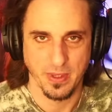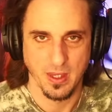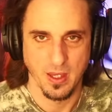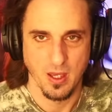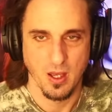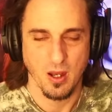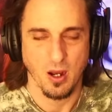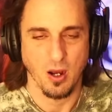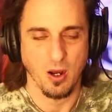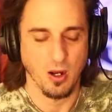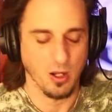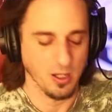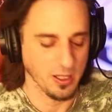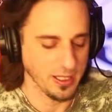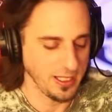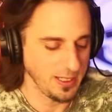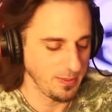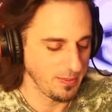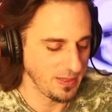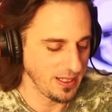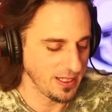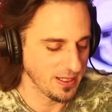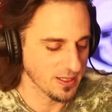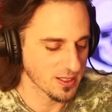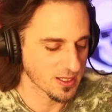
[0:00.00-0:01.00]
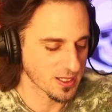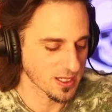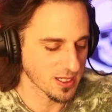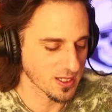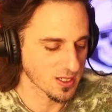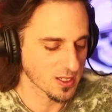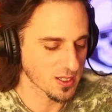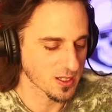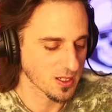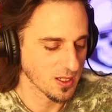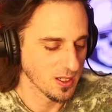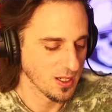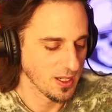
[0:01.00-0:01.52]
All he means
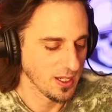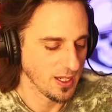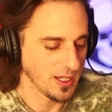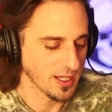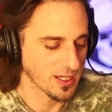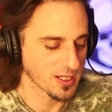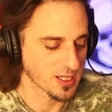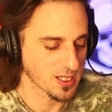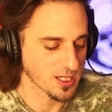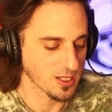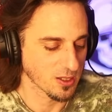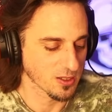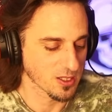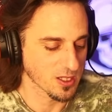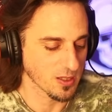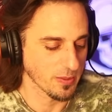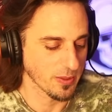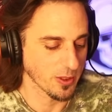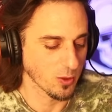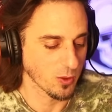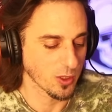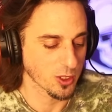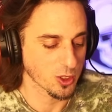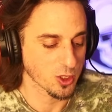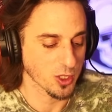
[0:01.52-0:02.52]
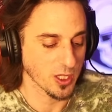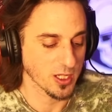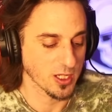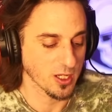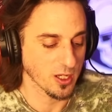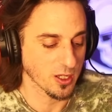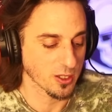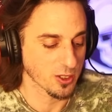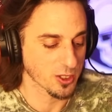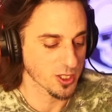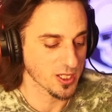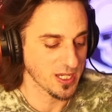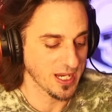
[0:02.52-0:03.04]
is it is still something we're trying to
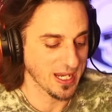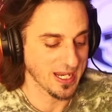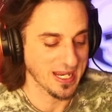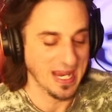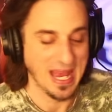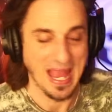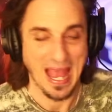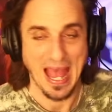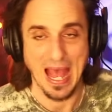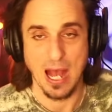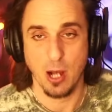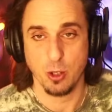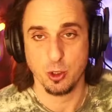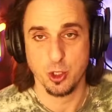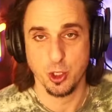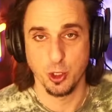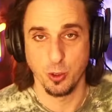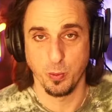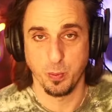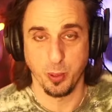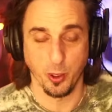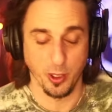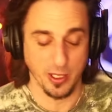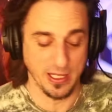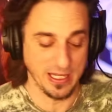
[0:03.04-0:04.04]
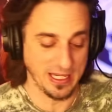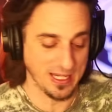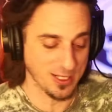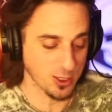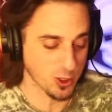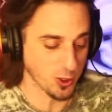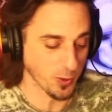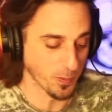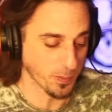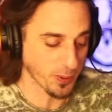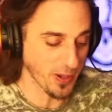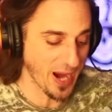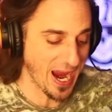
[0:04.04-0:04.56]
understand how to put
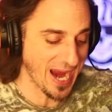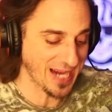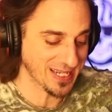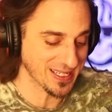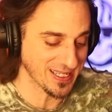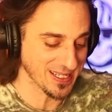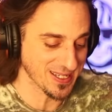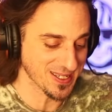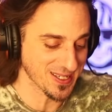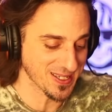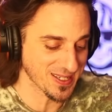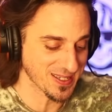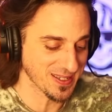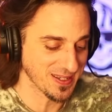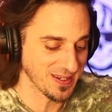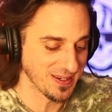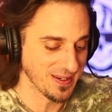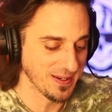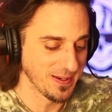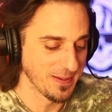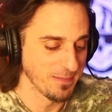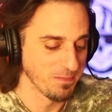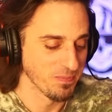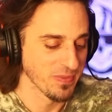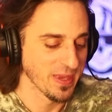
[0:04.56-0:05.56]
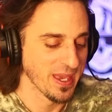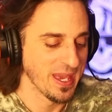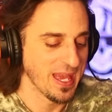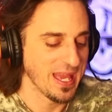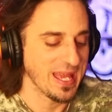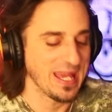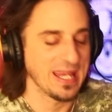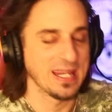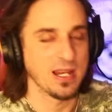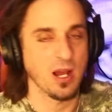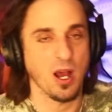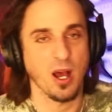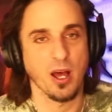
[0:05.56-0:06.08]
into practice.
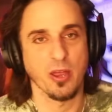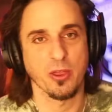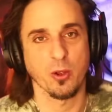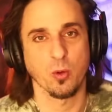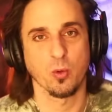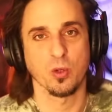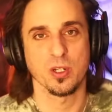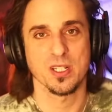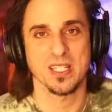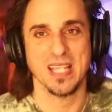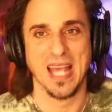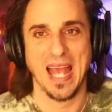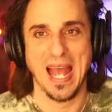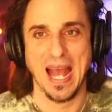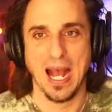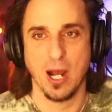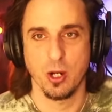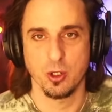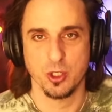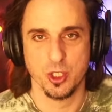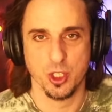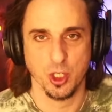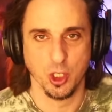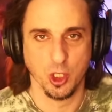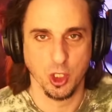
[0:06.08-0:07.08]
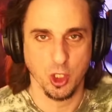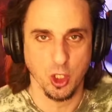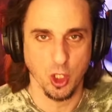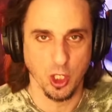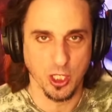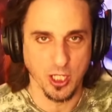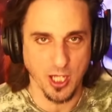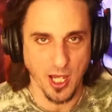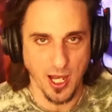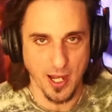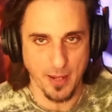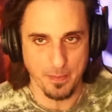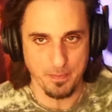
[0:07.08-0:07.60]
In other words, how to cook
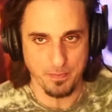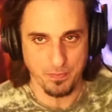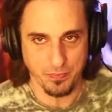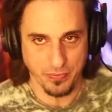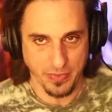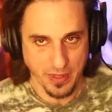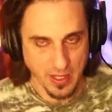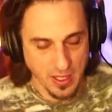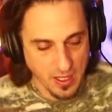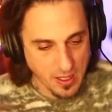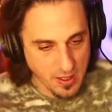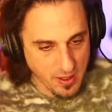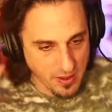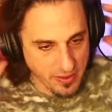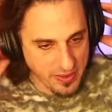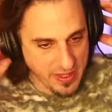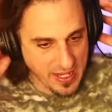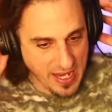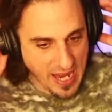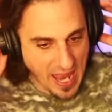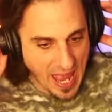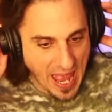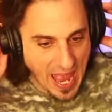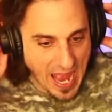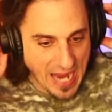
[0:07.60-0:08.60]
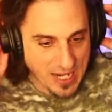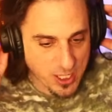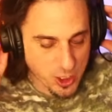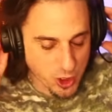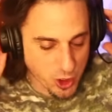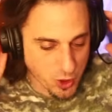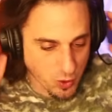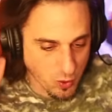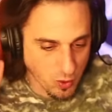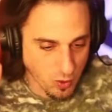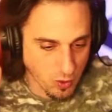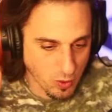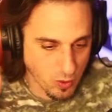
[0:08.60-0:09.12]
up the
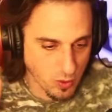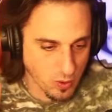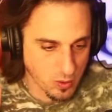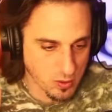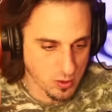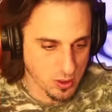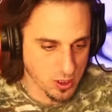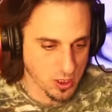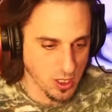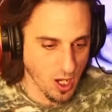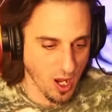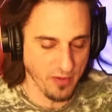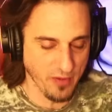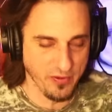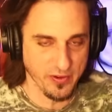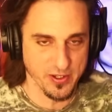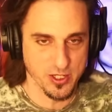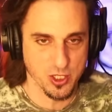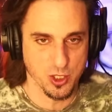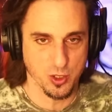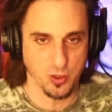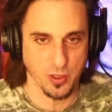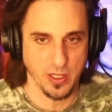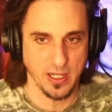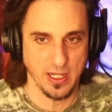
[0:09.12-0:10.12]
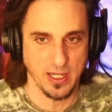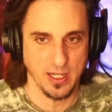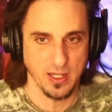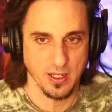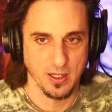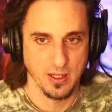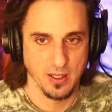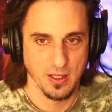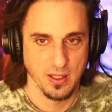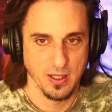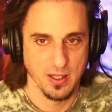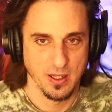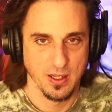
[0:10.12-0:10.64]
actual sophistry
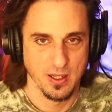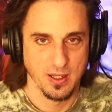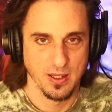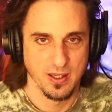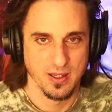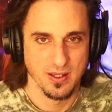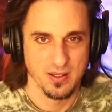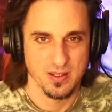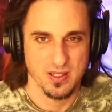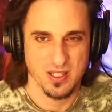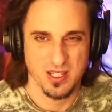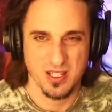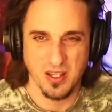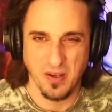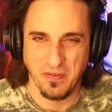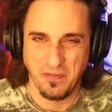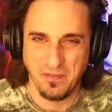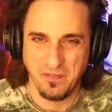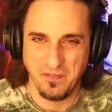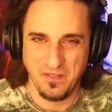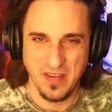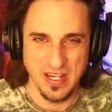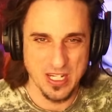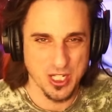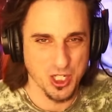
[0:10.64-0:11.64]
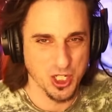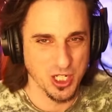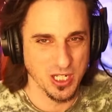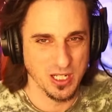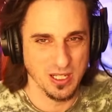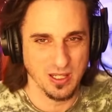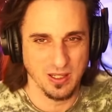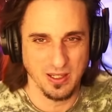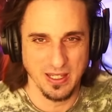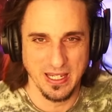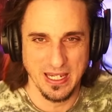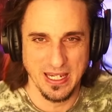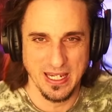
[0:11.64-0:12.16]

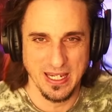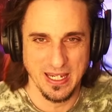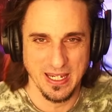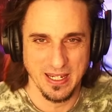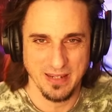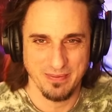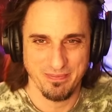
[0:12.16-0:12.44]
sufficiently